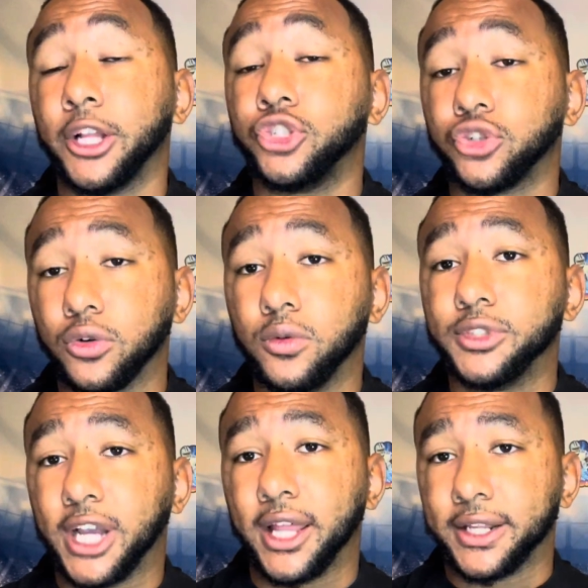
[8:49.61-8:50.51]
a true
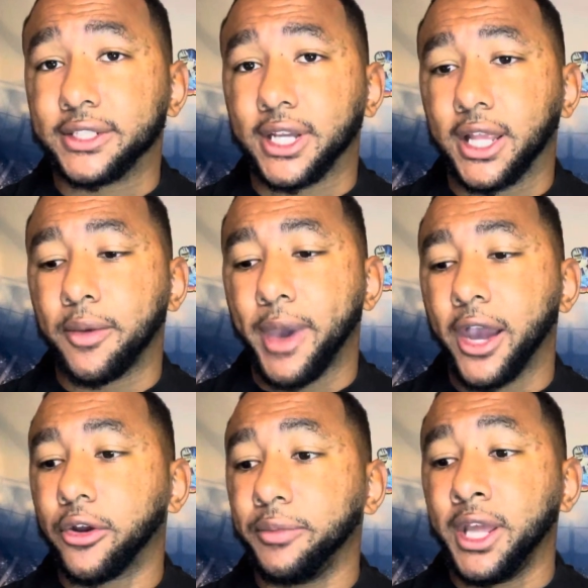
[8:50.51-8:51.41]
sideline-to-side
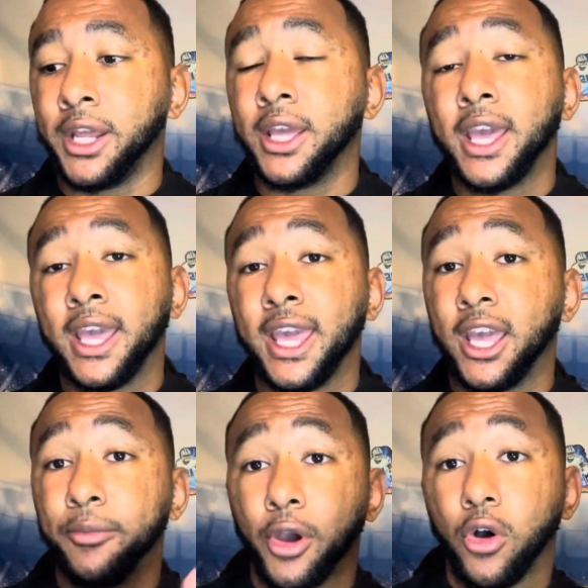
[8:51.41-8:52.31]
linebacker, meaning he
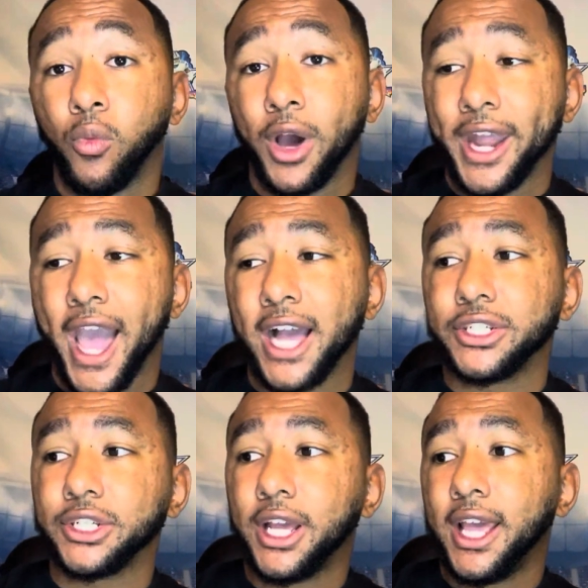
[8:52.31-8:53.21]
can be on one hash